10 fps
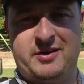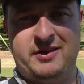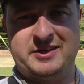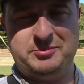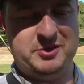here and
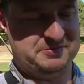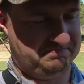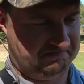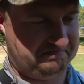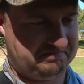collect them up
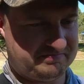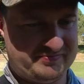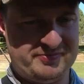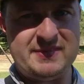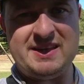
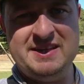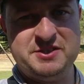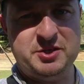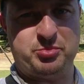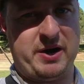
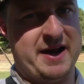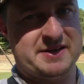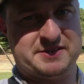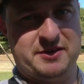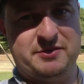it's good
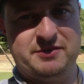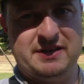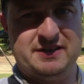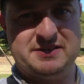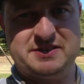practice though uh,